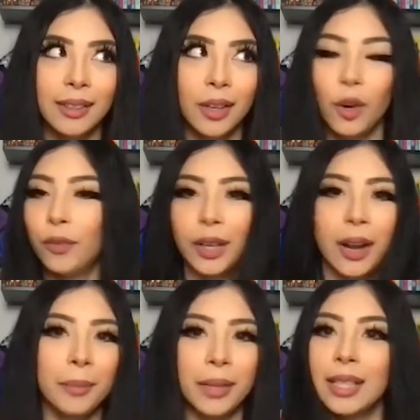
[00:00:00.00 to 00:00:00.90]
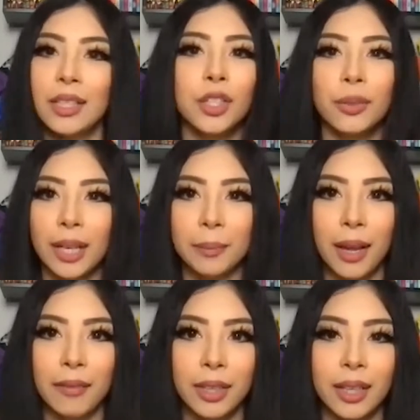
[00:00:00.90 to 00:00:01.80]
overcome this issue that I'm
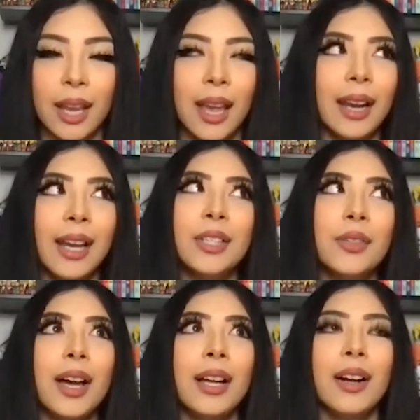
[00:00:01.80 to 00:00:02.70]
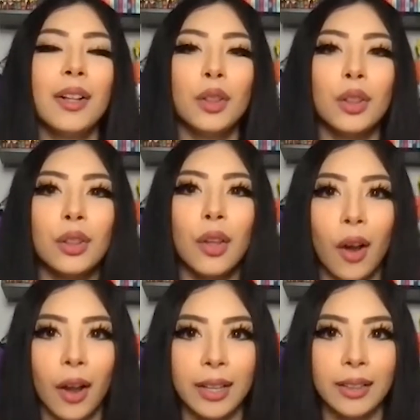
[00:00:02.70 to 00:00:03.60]
having. And I do that a
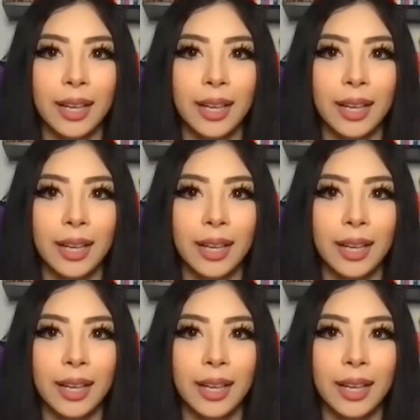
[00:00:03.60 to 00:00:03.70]
lot.